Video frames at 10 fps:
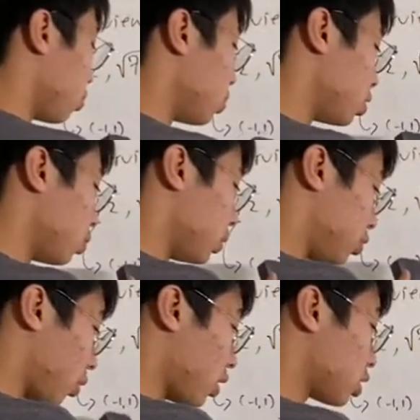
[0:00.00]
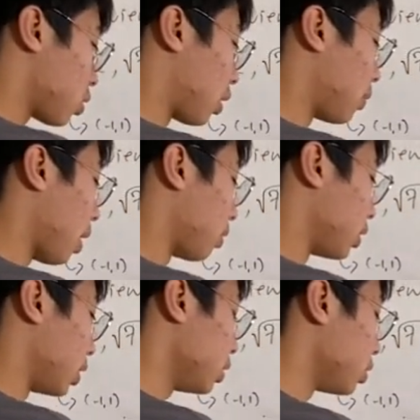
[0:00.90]
We, we draw a square
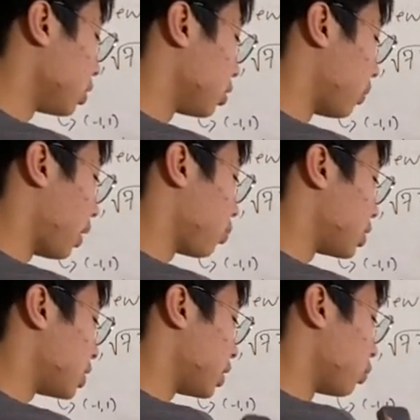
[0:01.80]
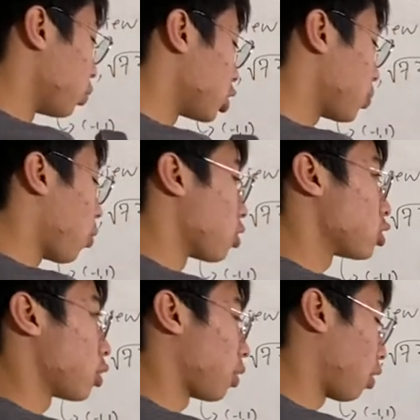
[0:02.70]
around it, right? We see which
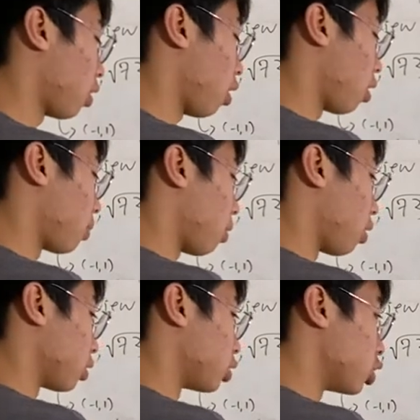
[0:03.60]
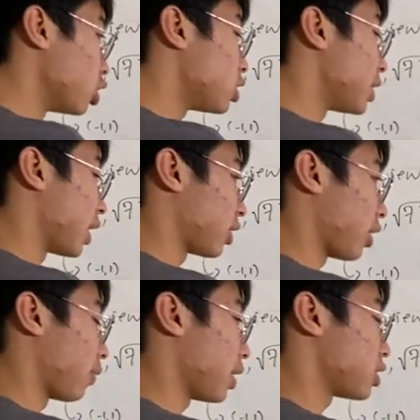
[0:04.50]
points are, are, are, are good to get
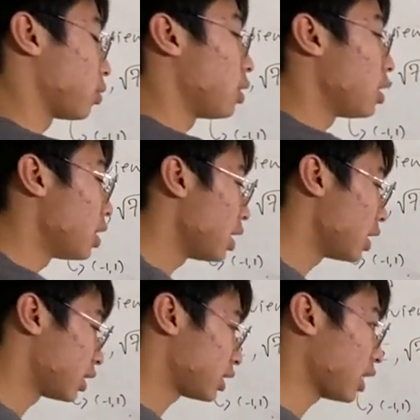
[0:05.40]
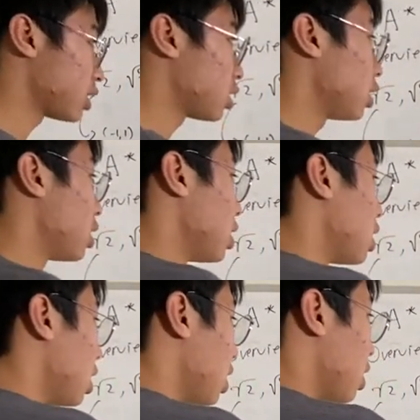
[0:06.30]
there, right? So in a sense,
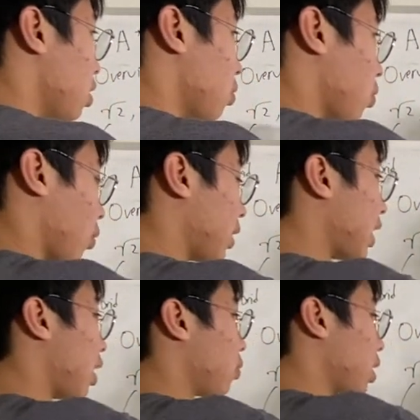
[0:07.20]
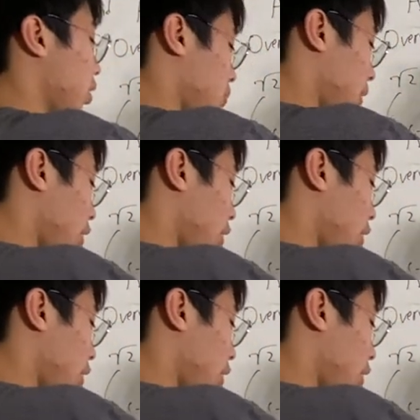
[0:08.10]
right now we, we